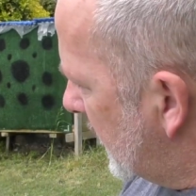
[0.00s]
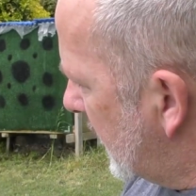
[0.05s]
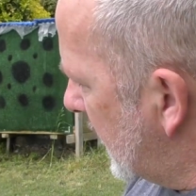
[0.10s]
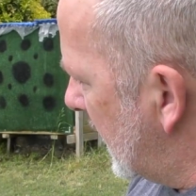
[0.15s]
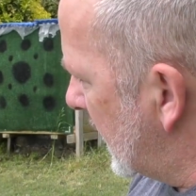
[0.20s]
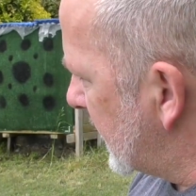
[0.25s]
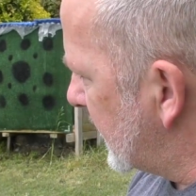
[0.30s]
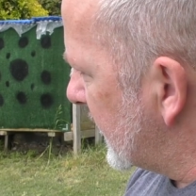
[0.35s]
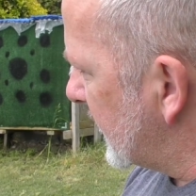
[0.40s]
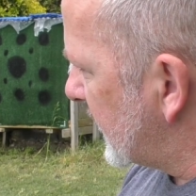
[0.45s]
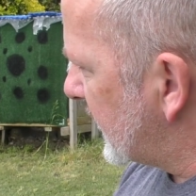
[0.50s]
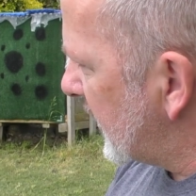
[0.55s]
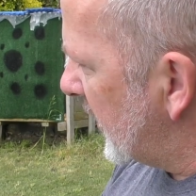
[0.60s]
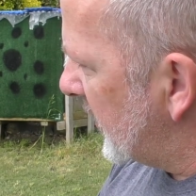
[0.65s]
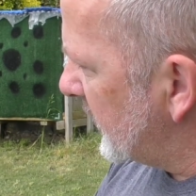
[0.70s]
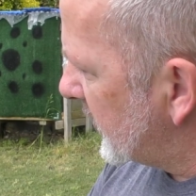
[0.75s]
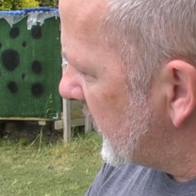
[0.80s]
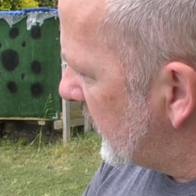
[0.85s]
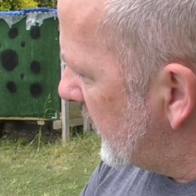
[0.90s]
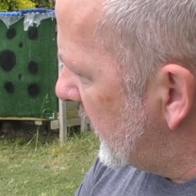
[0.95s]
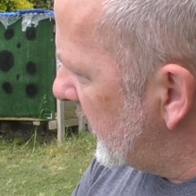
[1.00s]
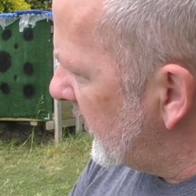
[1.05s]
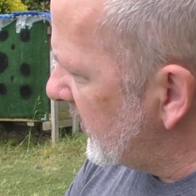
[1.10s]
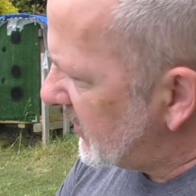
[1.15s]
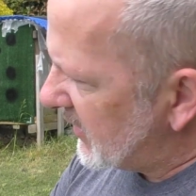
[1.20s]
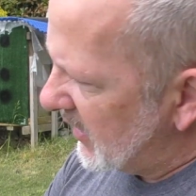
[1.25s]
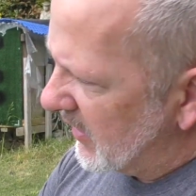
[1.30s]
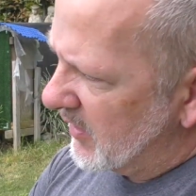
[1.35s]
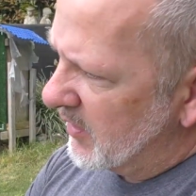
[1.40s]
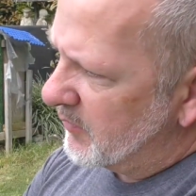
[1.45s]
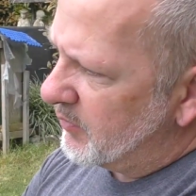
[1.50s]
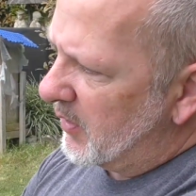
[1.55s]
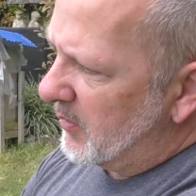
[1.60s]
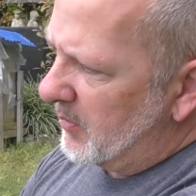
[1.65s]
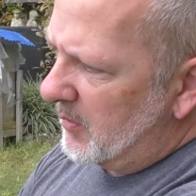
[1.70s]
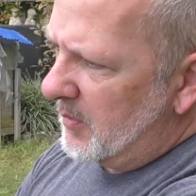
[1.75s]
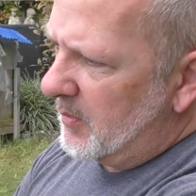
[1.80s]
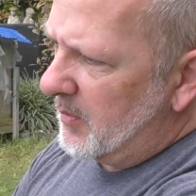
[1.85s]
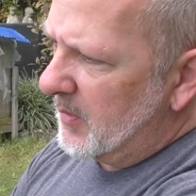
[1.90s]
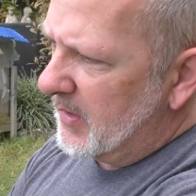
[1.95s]
There doesn't seem to be, so you'd
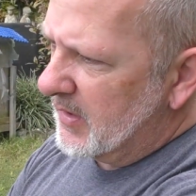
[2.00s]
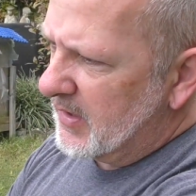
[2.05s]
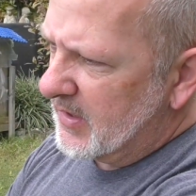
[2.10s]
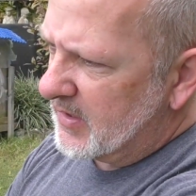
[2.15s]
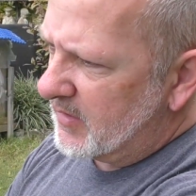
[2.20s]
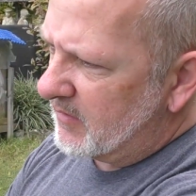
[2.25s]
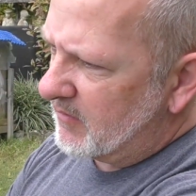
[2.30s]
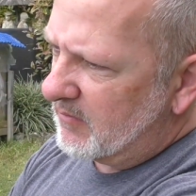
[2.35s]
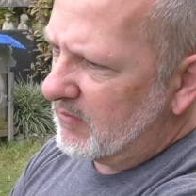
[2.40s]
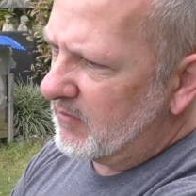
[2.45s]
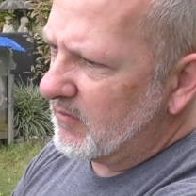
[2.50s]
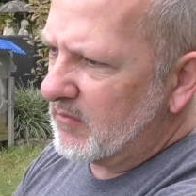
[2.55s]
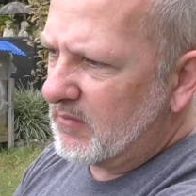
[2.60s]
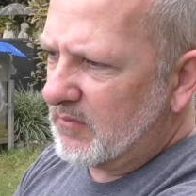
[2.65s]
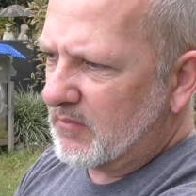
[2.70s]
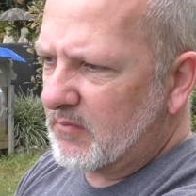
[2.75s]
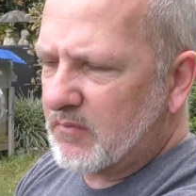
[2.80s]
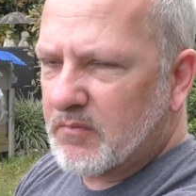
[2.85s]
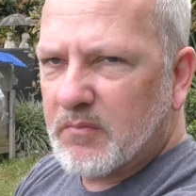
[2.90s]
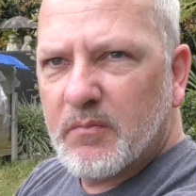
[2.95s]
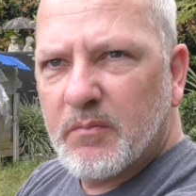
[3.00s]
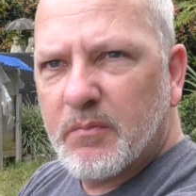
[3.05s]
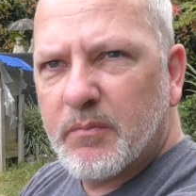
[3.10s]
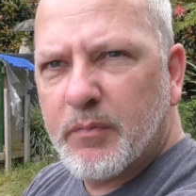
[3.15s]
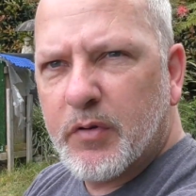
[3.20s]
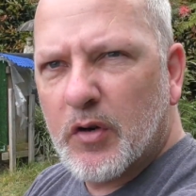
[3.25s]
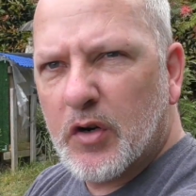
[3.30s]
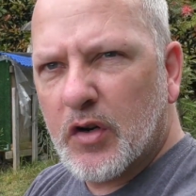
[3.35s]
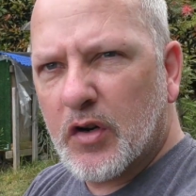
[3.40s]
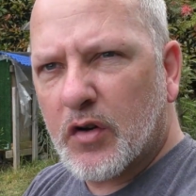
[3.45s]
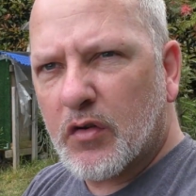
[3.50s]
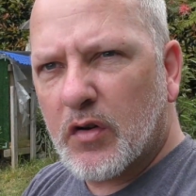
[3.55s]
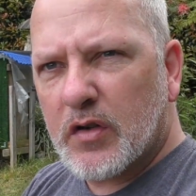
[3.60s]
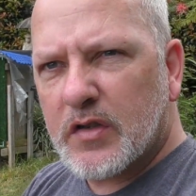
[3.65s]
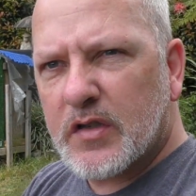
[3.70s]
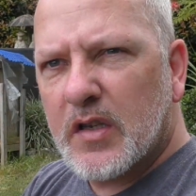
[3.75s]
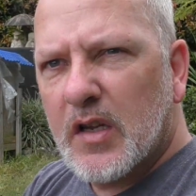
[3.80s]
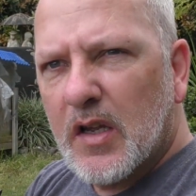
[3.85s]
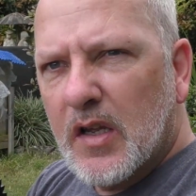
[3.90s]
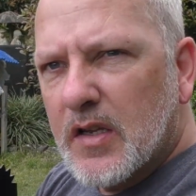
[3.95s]
probably just put it
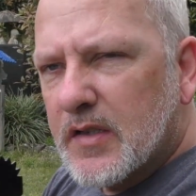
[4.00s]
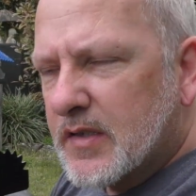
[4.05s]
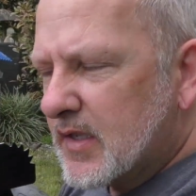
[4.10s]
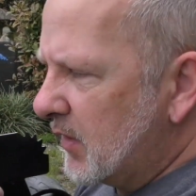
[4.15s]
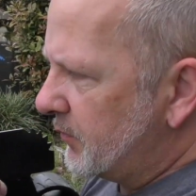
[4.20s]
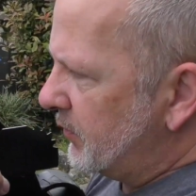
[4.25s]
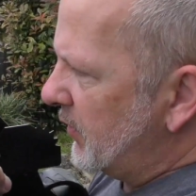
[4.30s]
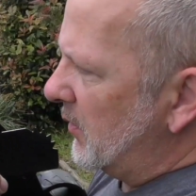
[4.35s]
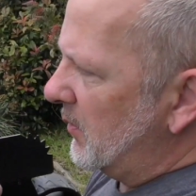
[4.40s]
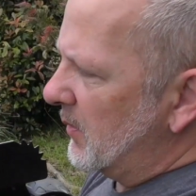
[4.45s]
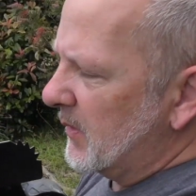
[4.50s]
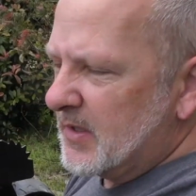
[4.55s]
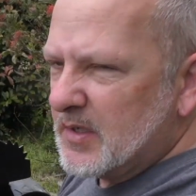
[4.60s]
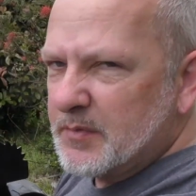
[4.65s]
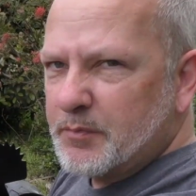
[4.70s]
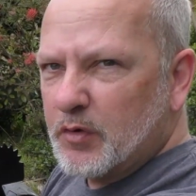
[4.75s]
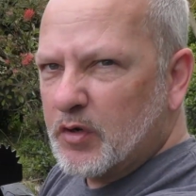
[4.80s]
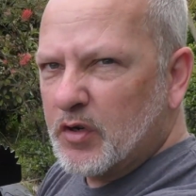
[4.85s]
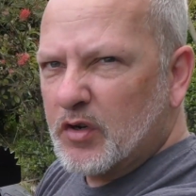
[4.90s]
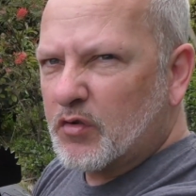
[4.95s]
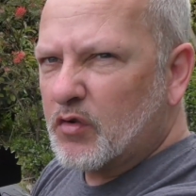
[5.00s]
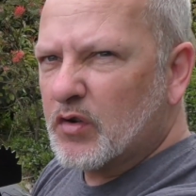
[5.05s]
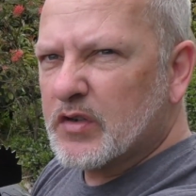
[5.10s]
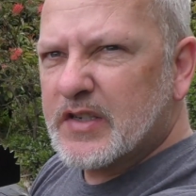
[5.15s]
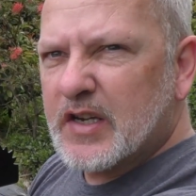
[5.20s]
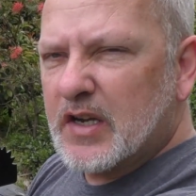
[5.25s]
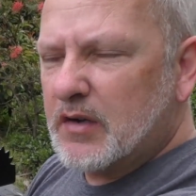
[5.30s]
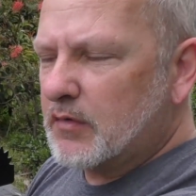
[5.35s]
across. They'd probably just put it across